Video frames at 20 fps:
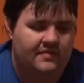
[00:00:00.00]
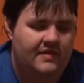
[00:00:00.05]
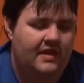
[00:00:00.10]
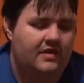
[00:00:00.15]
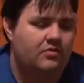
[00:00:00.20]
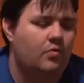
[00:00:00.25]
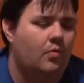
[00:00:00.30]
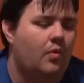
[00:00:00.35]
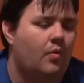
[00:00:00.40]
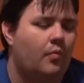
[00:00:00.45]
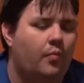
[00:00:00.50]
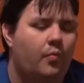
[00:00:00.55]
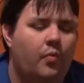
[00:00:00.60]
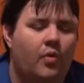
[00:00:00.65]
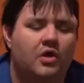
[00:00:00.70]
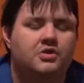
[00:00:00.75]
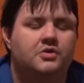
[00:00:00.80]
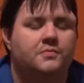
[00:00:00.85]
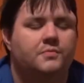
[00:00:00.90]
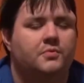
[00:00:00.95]
They do a
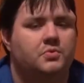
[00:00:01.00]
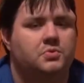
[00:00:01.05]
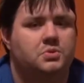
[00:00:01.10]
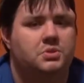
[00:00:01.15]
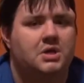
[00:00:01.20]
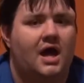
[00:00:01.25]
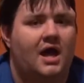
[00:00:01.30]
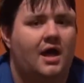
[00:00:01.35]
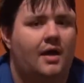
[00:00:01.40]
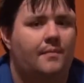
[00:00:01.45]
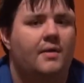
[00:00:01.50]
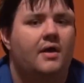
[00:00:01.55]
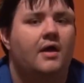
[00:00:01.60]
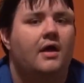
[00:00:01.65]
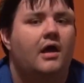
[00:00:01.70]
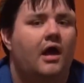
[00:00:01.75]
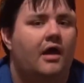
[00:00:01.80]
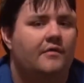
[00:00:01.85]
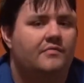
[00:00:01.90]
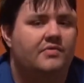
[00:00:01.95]
wonderful job
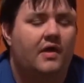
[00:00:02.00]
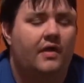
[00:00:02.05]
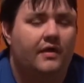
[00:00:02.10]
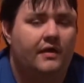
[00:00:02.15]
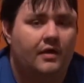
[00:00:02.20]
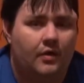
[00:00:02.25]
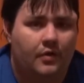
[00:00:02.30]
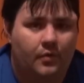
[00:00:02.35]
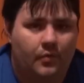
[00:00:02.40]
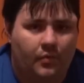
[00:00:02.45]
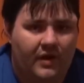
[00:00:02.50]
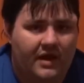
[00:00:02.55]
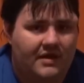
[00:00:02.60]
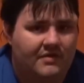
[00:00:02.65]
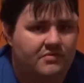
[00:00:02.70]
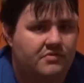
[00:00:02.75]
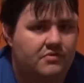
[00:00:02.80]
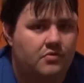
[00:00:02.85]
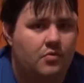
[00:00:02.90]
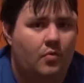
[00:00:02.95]
of telling a
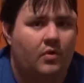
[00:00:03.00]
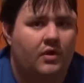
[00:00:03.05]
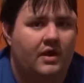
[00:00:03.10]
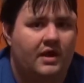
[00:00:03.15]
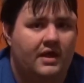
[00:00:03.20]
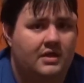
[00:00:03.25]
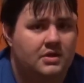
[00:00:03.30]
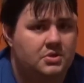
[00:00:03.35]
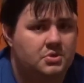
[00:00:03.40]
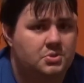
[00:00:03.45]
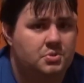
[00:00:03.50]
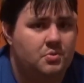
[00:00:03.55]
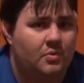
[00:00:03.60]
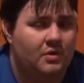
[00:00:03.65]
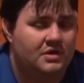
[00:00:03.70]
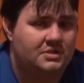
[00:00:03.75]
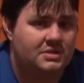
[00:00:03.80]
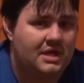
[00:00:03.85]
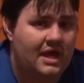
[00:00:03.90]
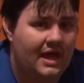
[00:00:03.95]
great story in a
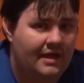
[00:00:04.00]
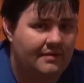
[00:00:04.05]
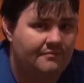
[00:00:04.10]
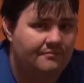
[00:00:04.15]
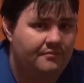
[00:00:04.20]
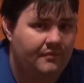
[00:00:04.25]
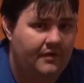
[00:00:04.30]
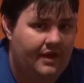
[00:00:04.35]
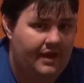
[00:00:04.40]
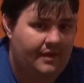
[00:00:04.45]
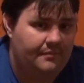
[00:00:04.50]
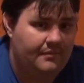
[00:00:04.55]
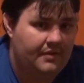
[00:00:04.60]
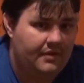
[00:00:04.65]
short time frame